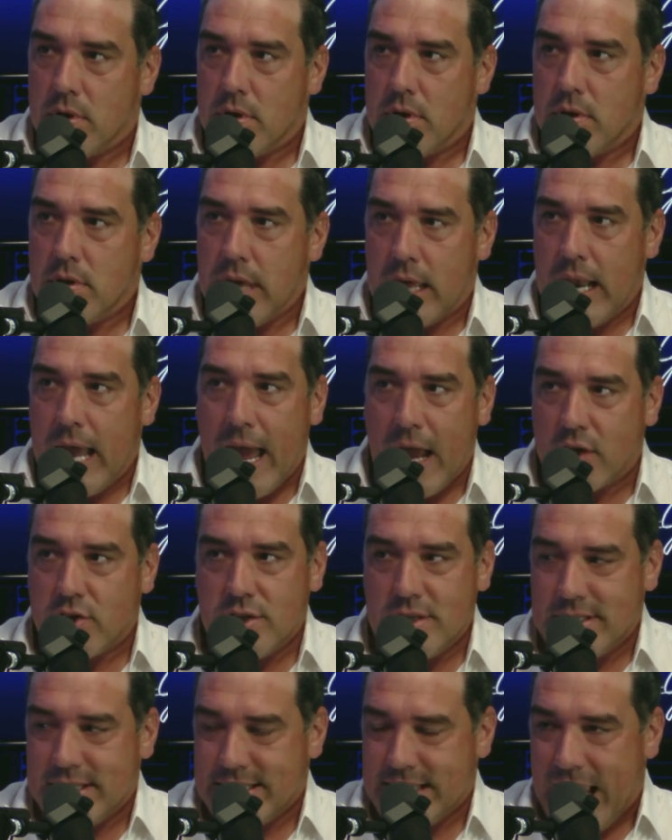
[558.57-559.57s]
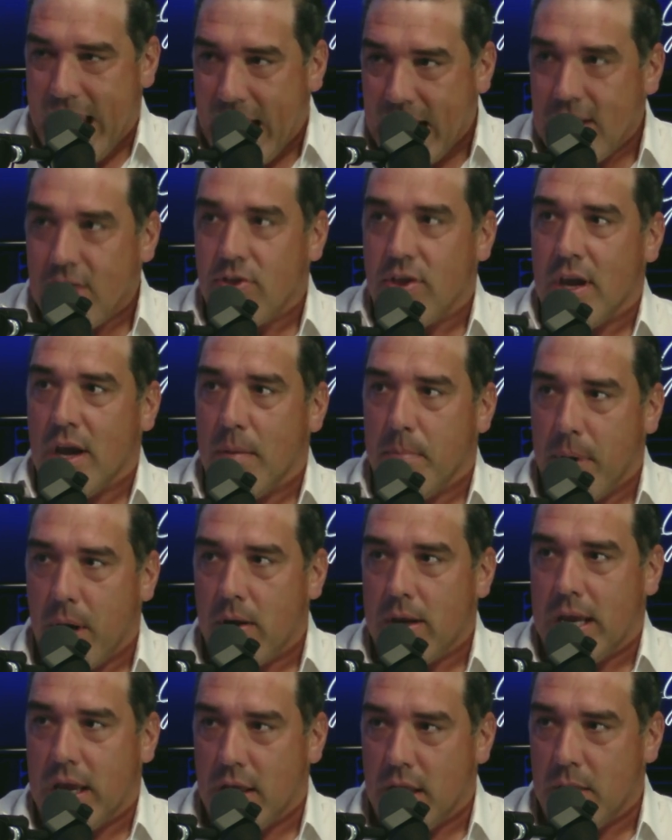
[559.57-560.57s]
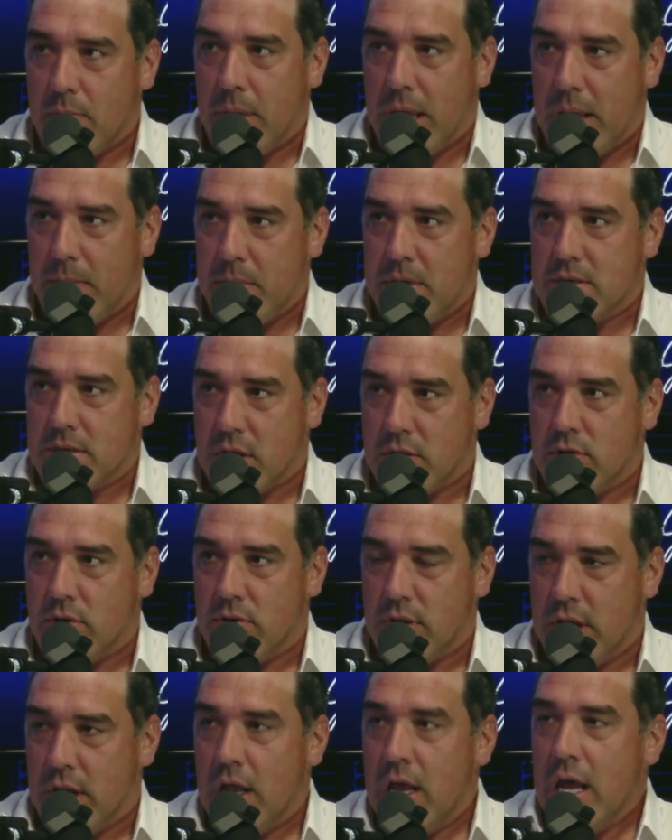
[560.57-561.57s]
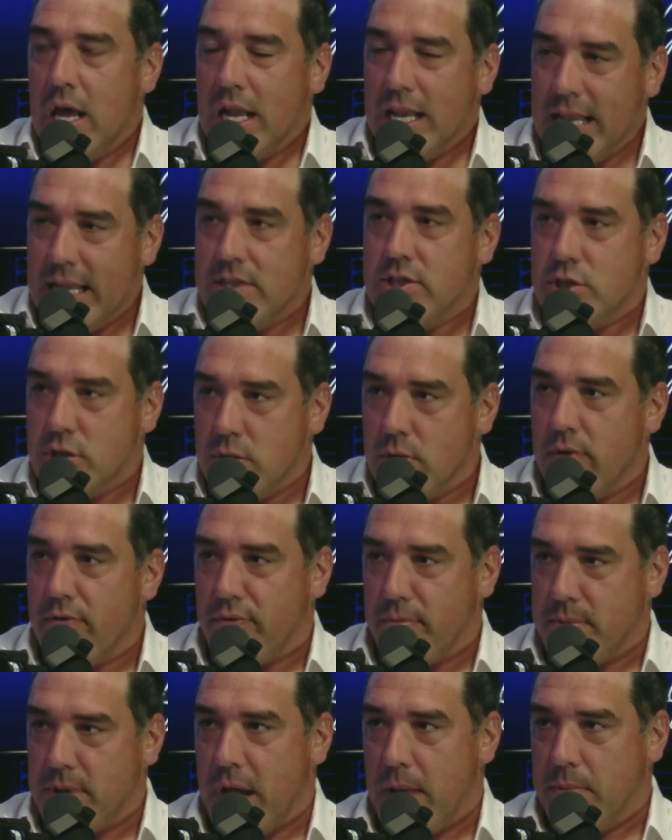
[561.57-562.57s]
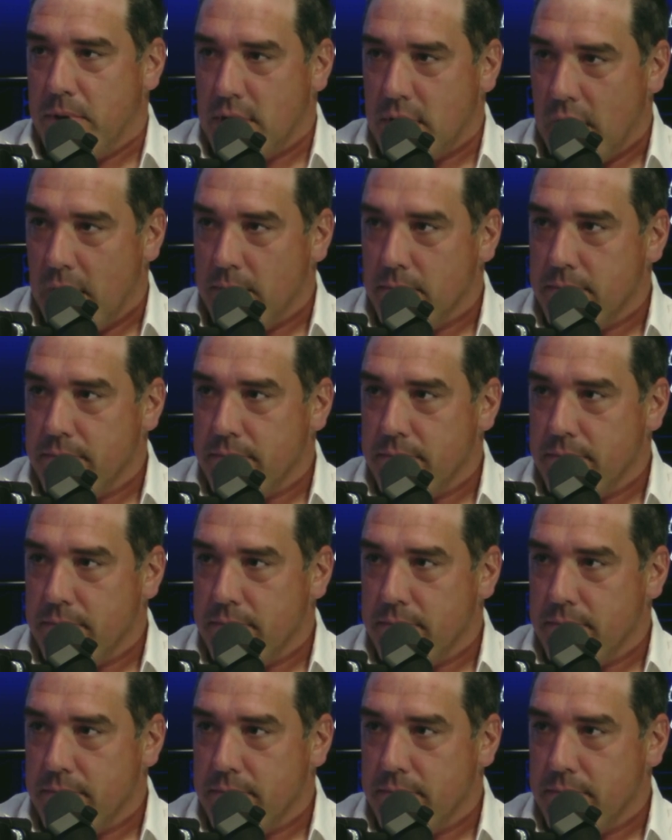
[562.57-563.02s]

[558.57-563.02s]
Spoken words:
that actually says anything about killing babies other than let's do it from time to time.